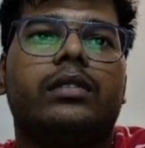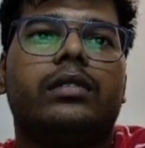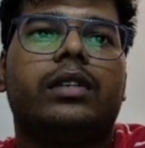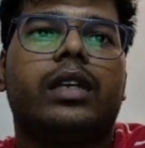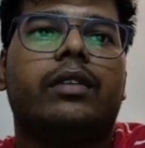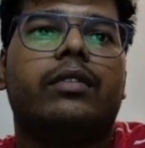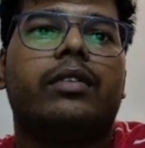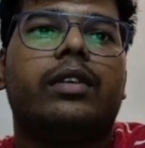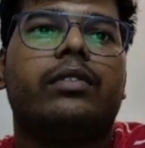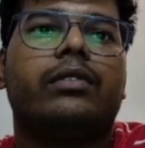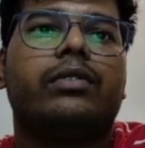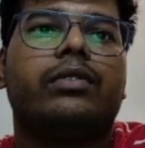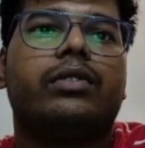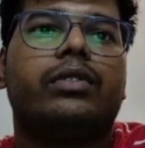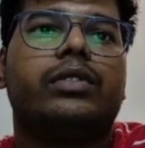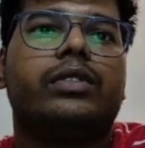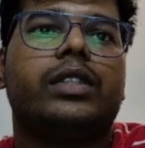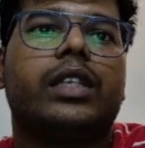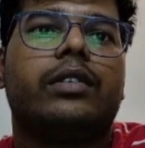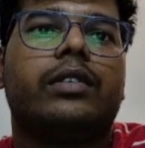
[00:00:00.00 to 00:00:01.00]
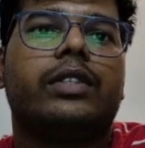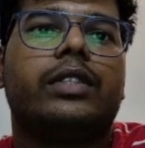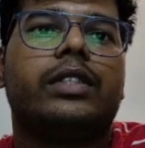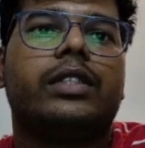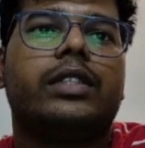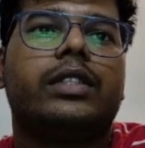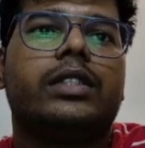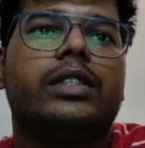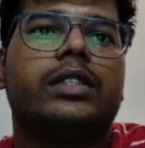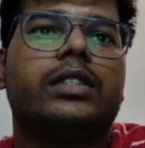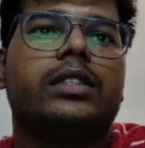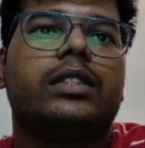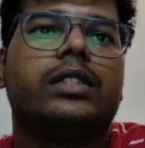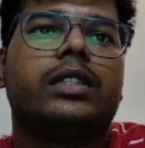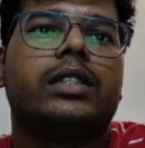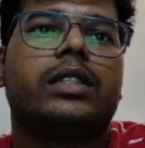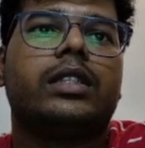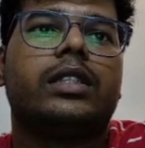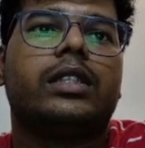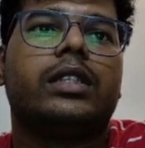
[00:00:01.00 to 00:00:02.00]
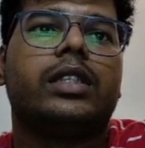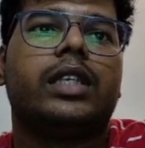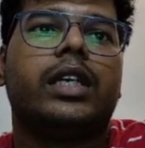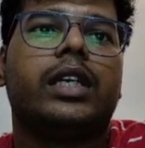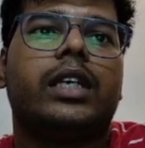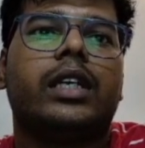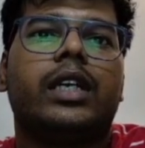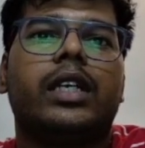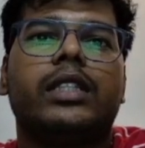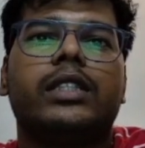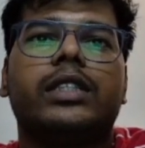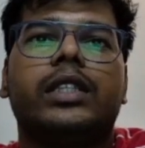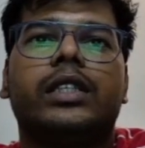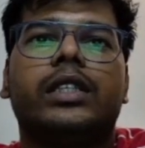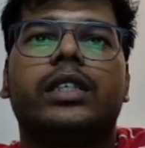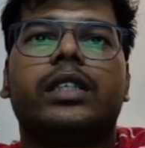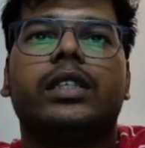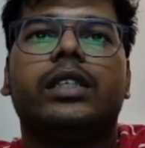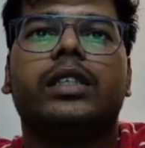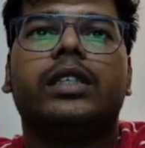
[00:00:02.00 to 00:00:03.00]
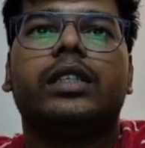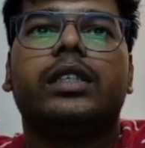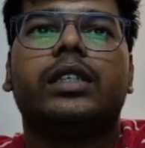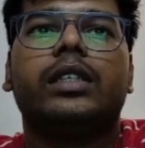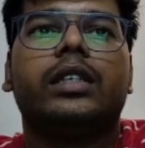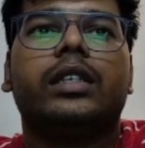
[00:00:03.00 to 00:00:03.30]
having phone service, they are not churning.